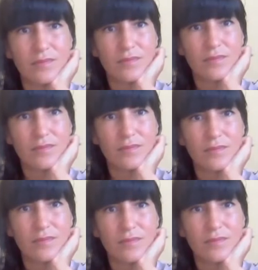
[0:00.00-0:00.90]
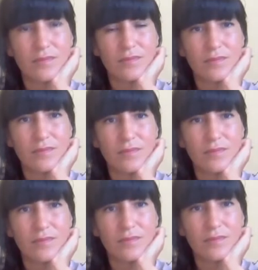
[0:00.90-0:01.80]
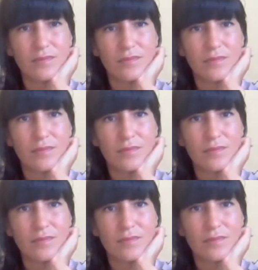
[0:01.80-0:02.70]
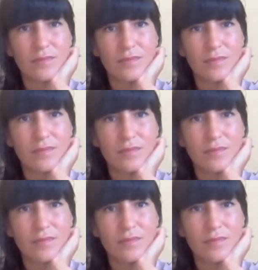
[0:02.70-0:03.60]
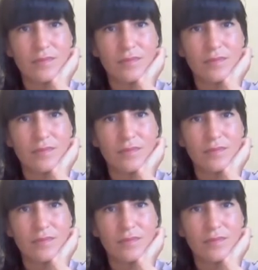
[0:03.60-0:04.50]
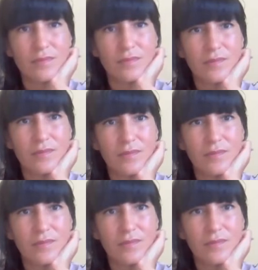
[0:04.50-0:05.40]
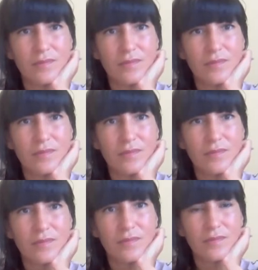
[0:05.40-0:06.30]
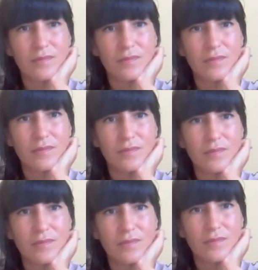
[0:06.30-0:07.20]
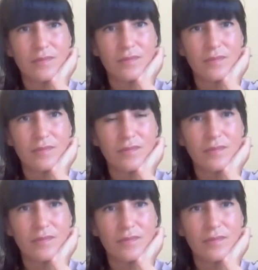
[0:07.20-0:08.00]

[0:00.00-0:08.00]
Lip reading: The person shown says nothing.